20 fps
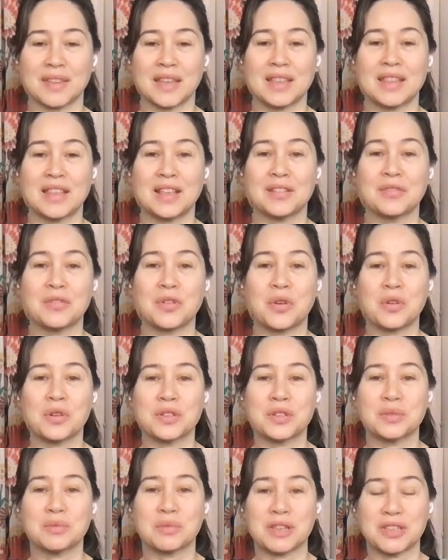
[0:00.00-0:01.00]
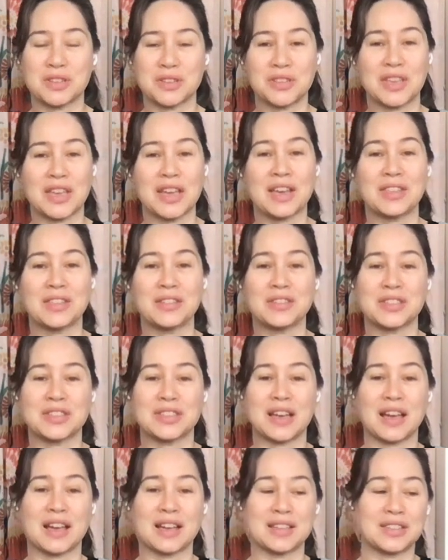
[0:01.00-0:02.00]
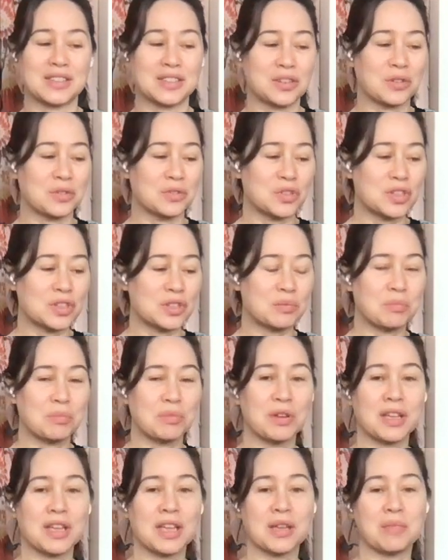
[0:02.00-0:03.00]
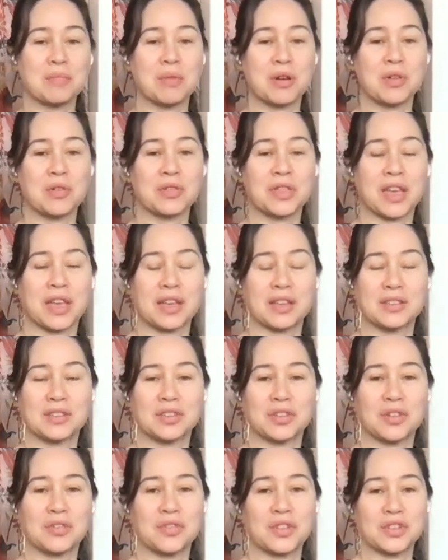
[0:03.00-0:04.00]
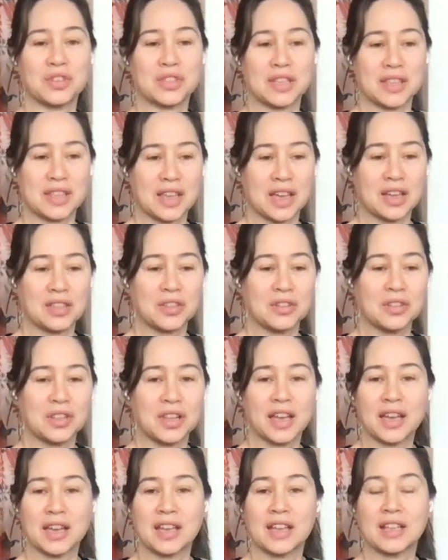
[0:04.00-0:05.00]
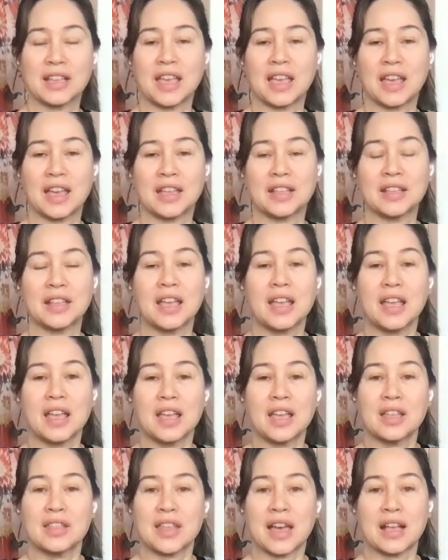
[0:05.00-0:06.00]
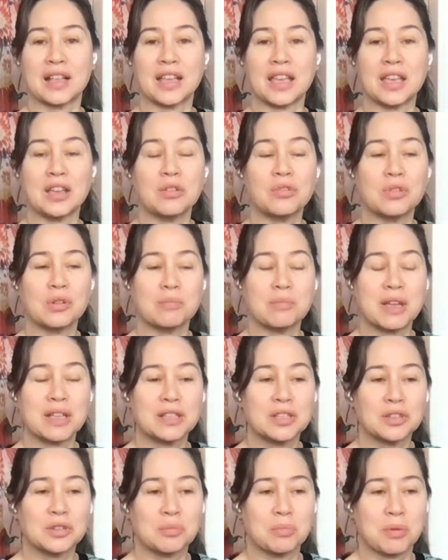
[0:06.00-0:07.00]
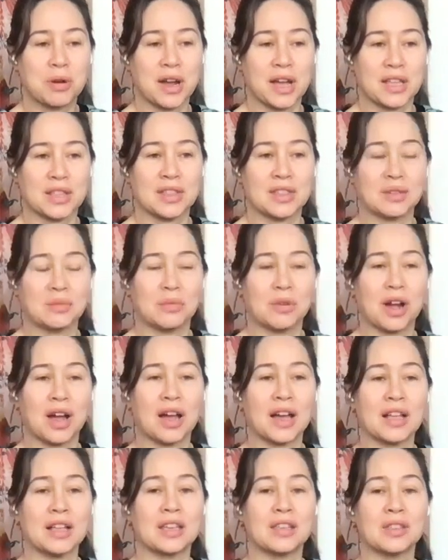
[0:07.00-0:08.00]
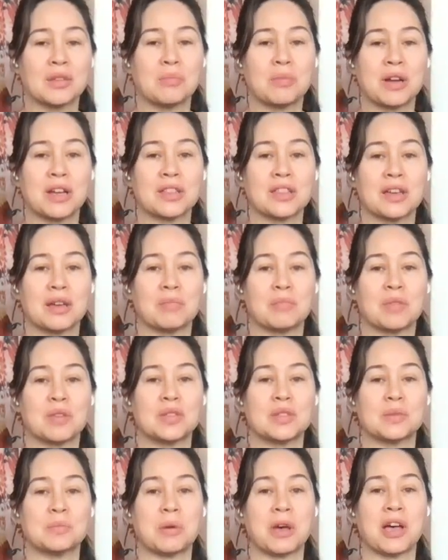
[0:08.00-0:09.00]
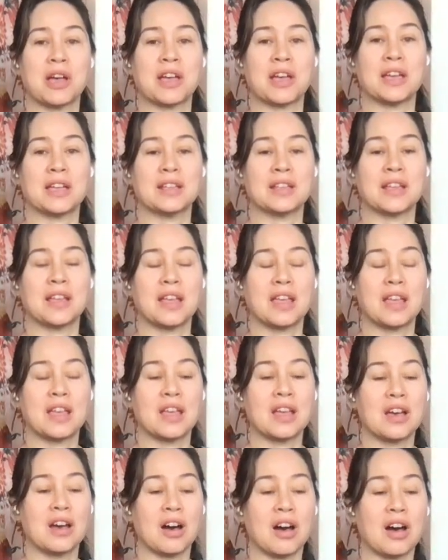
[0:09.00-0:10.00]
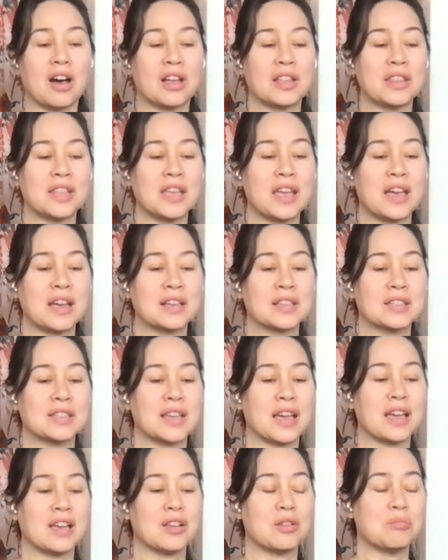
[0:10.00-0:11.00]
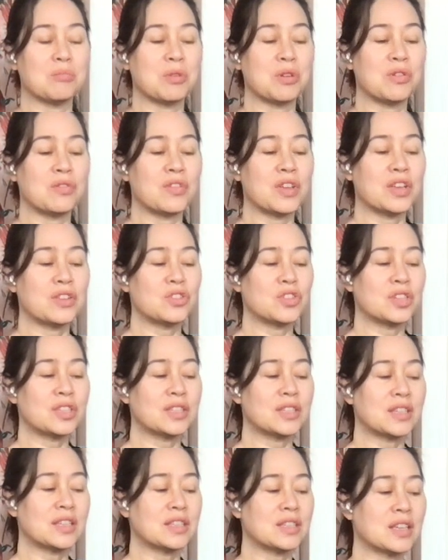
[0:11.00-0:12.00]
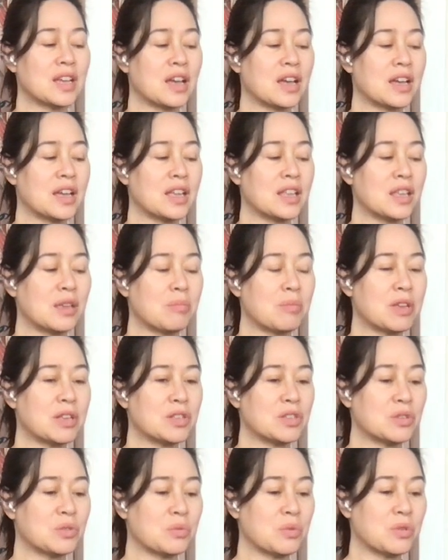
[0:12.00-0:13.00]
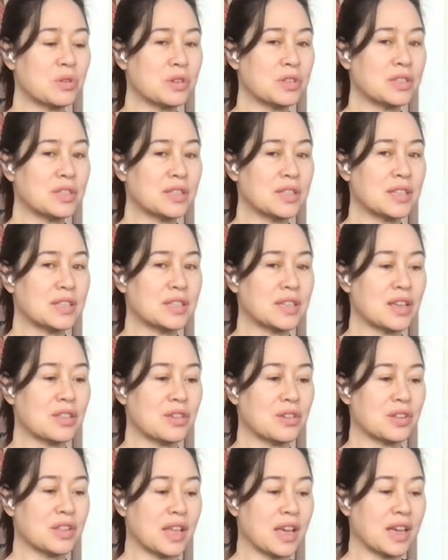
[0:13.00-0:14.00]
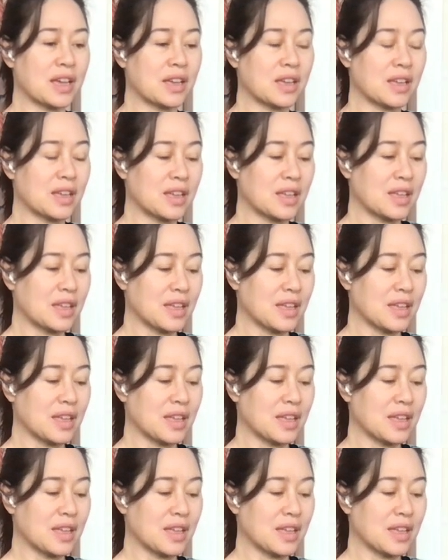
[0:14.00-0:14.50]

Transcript: And then, of course, we do the other side. So just bringing both hands over to the other leg. And again, that incremental breath, riding the breath up the spine. On the exhale, moving just a tiny bit towards this other leg.